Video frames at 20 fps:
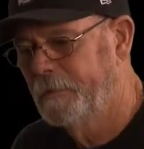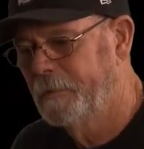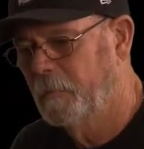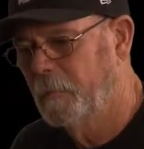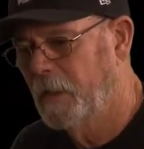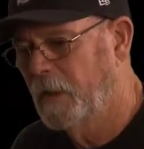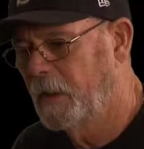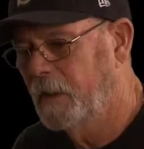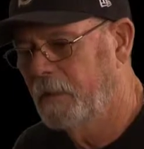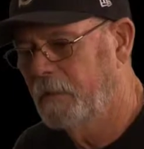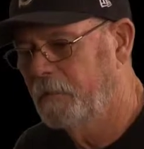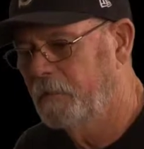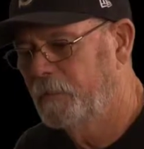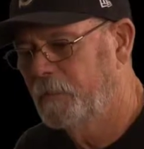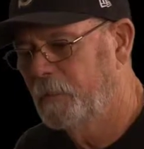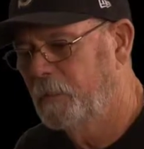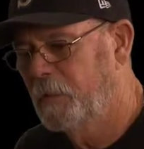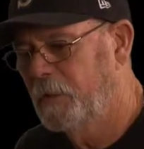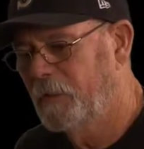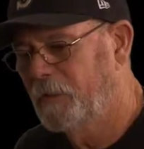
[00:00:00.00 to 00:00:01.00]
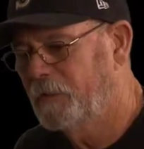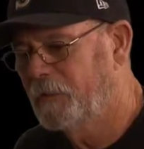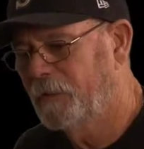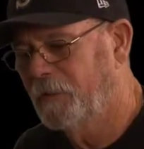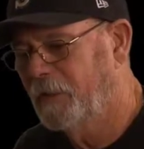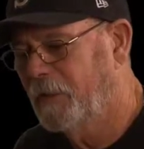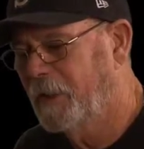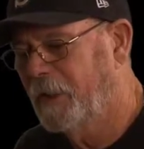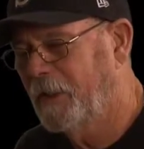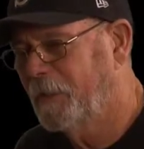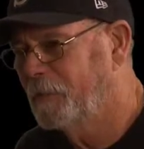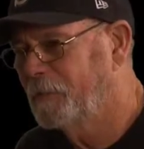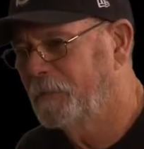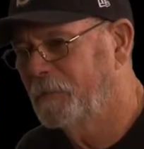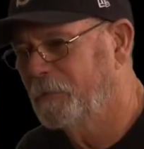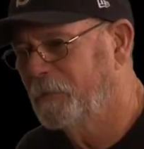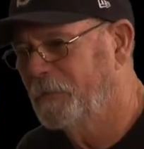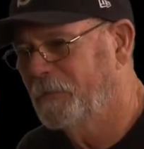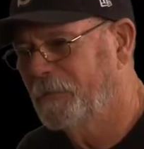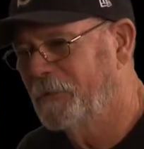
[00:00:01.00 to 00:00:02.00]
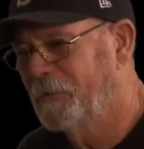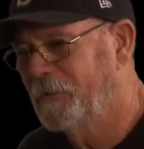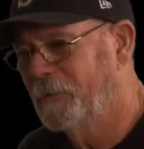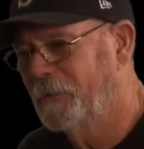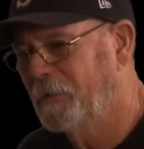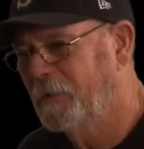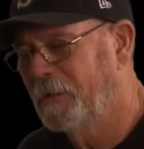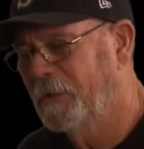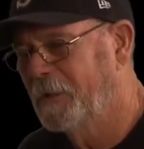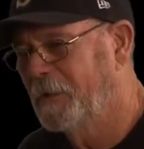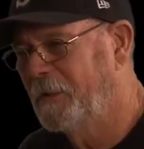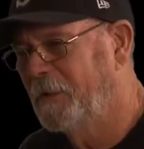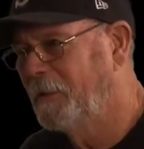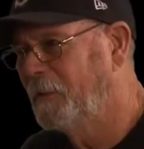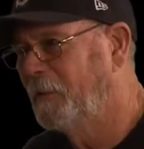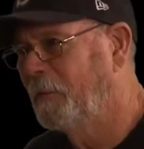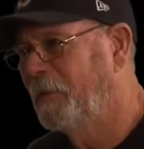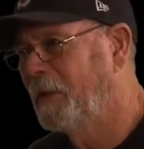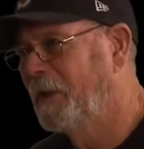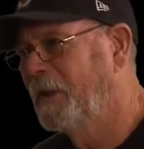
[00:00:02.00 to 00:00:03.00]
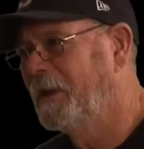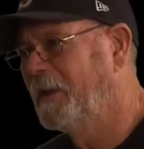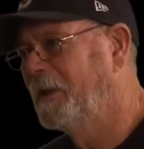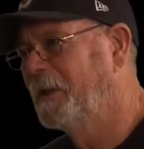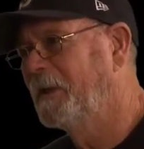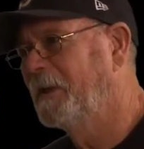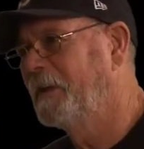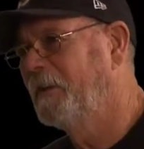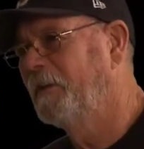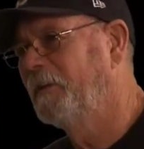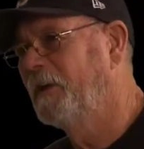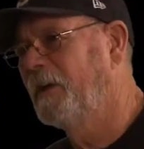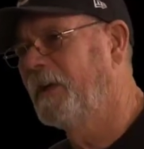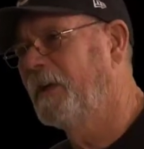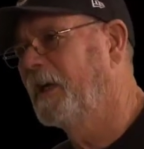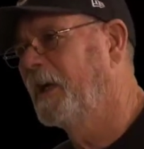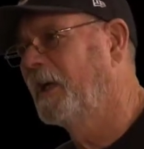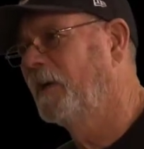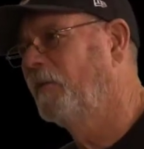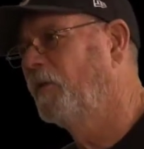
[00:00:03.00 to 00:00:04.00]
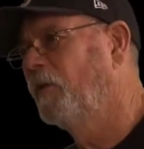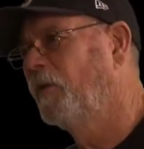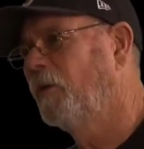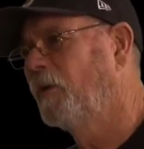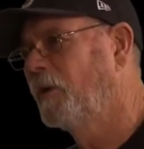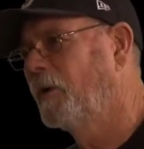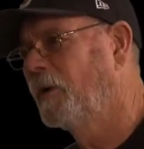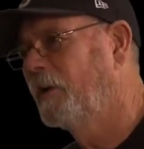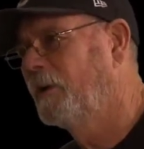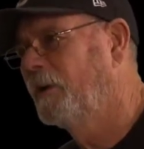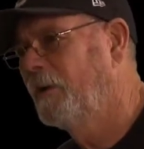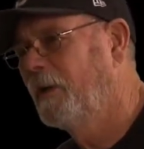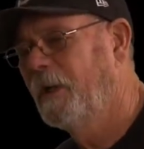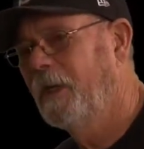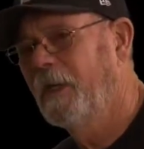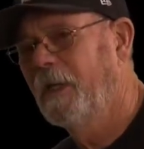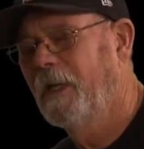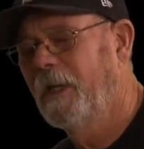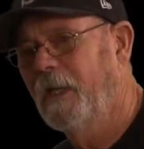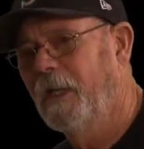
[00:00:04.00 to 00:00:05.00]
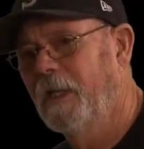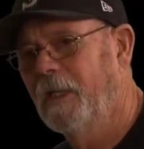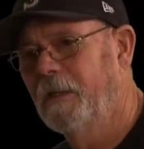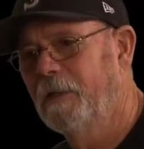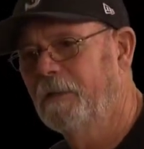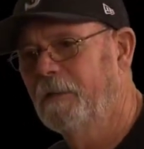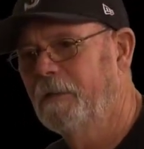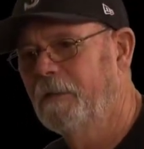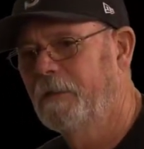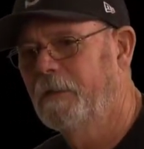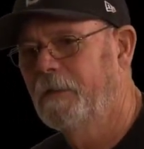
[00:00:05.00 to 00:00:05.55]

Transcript: my spiritual house was in no way any kind of order, and